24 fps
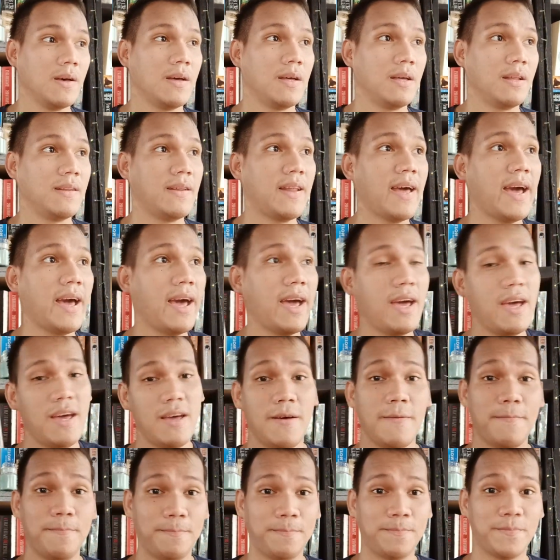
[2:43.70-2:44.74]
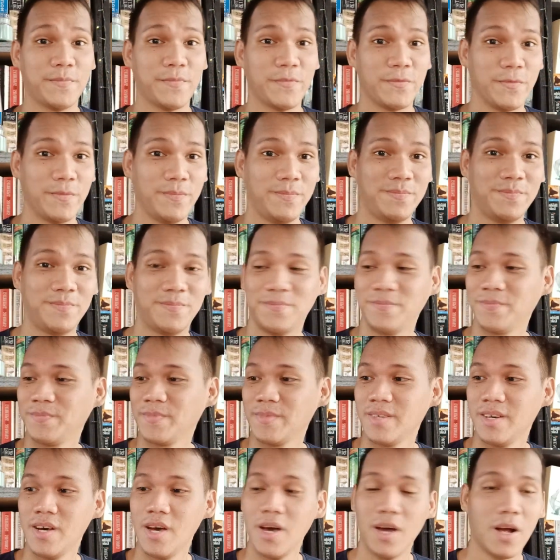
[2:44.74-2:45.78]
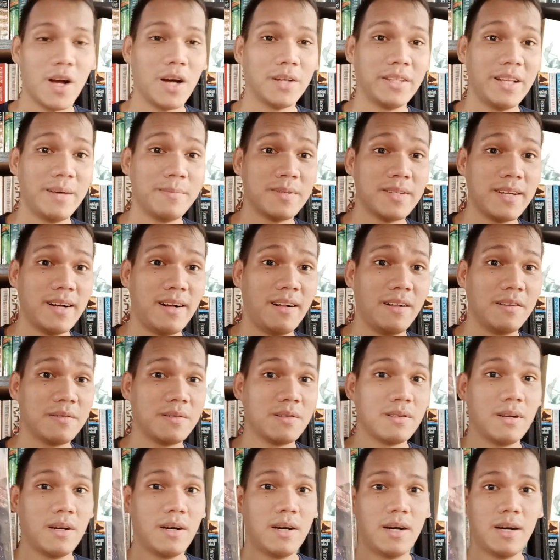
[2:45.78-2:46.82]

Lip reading: they cut themselves